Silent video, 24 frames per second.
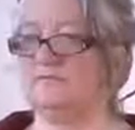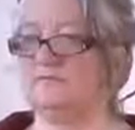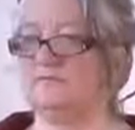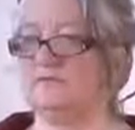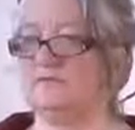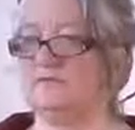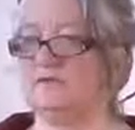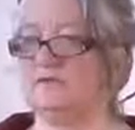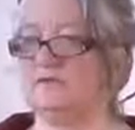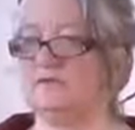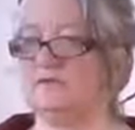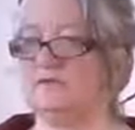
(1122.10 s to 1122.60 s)

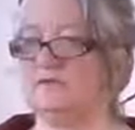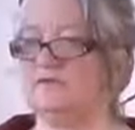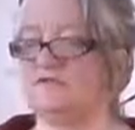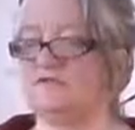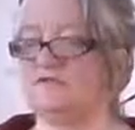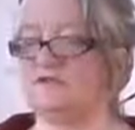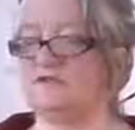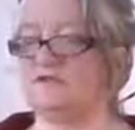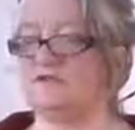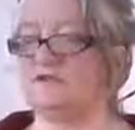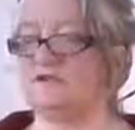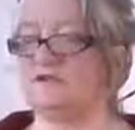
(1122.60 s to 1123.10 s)
your
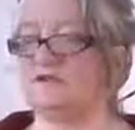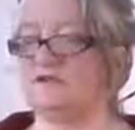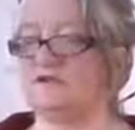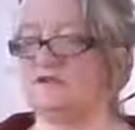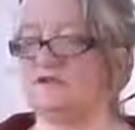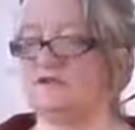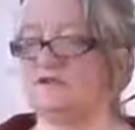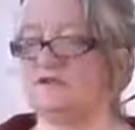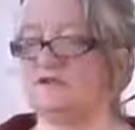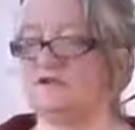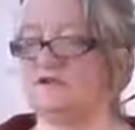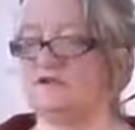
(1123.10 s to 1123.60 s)

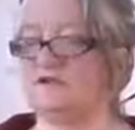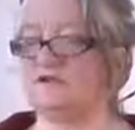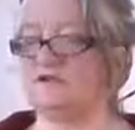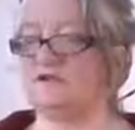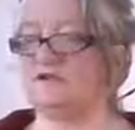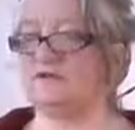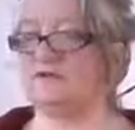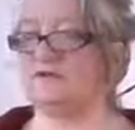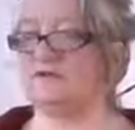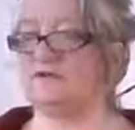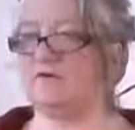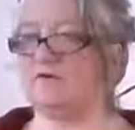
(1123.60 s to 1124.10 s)
discovery of
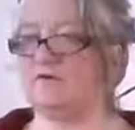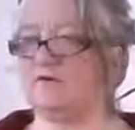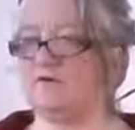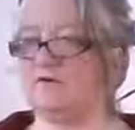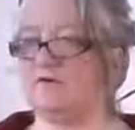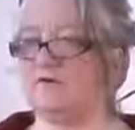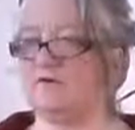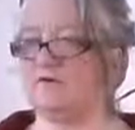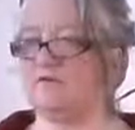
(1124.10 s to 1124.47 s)
how you are